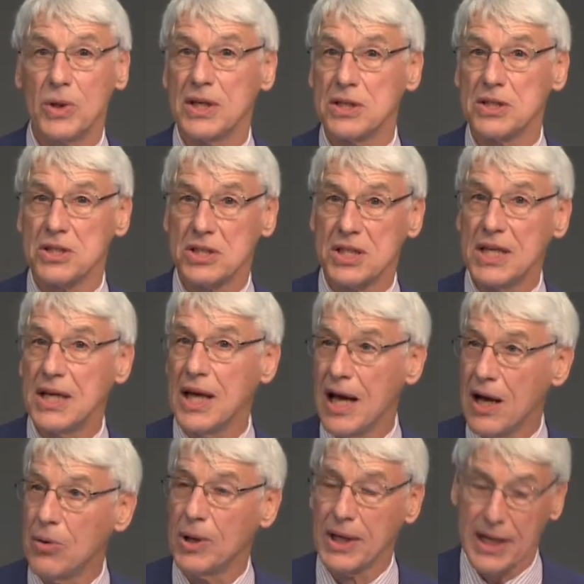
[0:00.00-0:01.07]
We can see
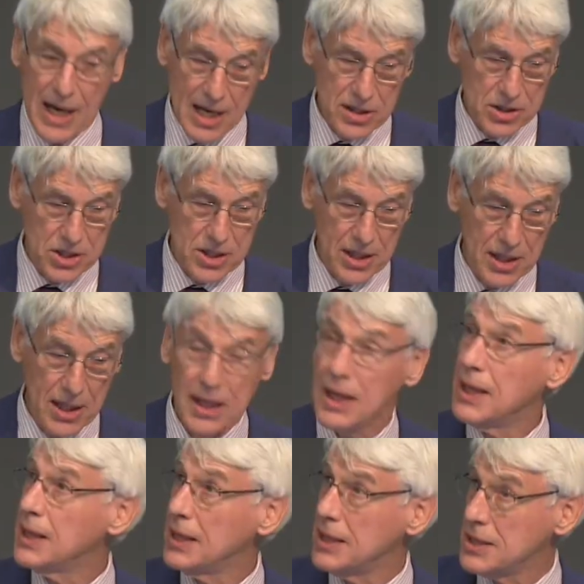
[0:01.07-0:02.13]
how a cancer
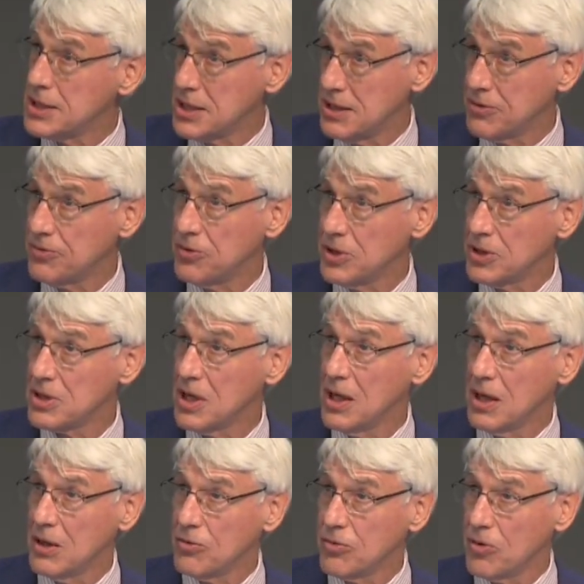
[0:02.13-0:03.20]
is different
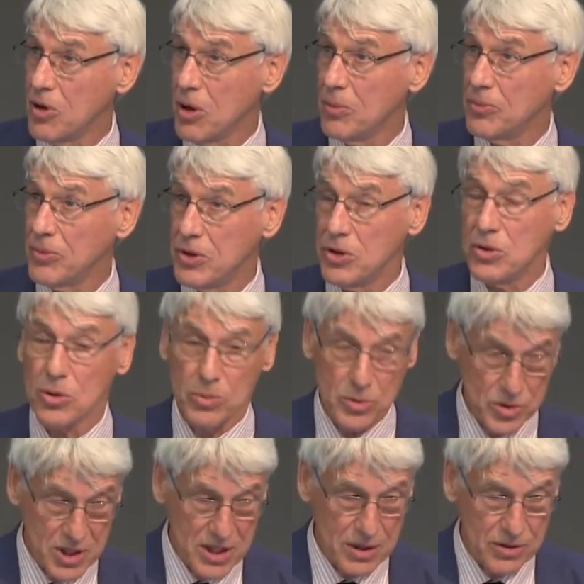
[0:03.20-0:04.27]
from the
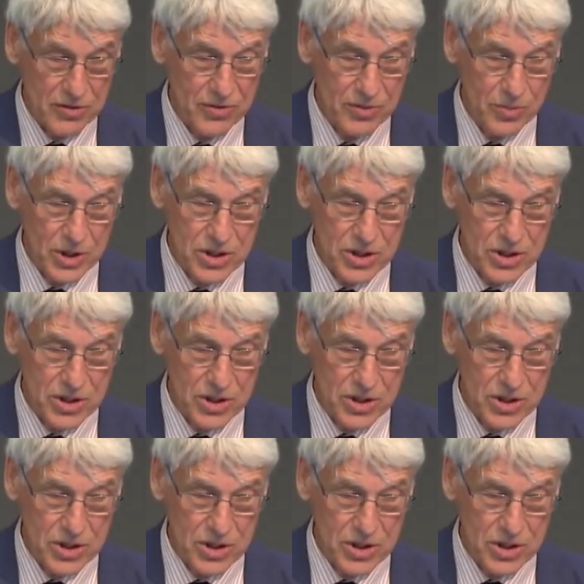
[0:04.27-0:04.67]
normal cells from